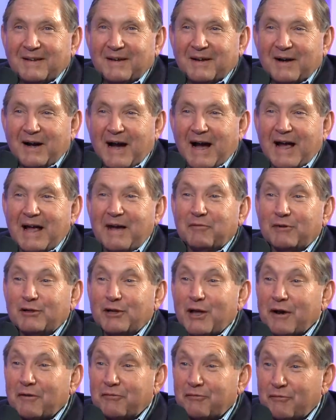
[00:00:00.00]
all due respect, I have a
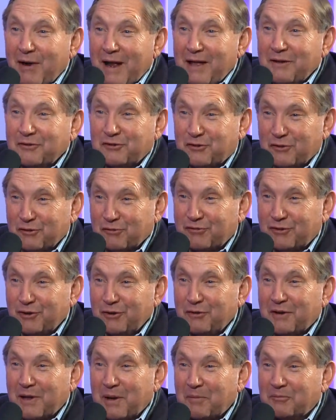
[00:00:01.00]
lot of friends who
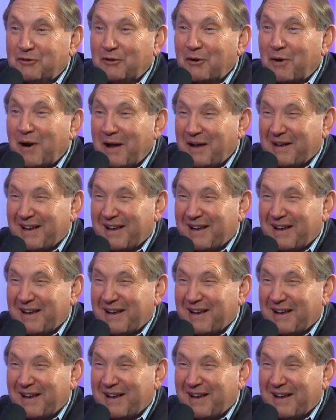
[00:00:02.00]
flew them, so